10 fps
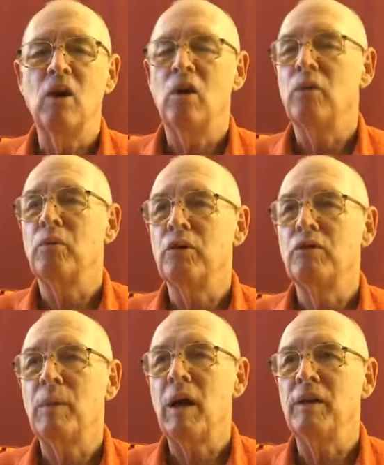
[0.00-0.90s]
or
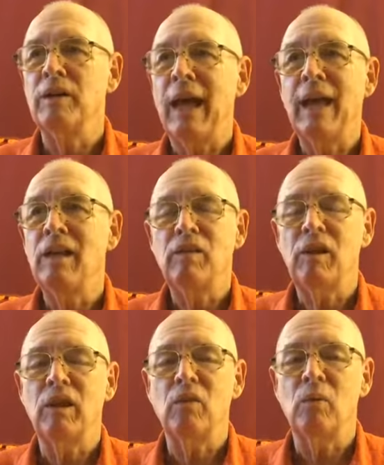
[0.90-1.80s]
respond to
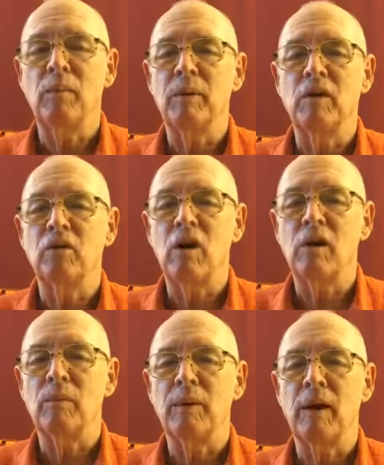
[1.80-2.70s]
anything you want me to
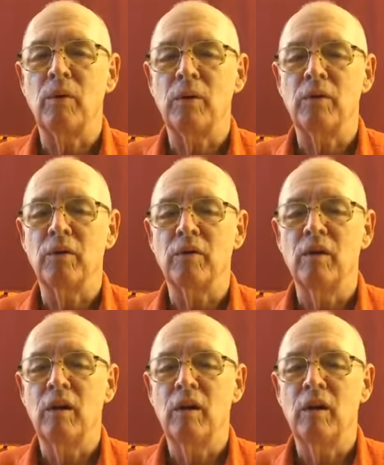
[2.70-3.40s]
talk about, whether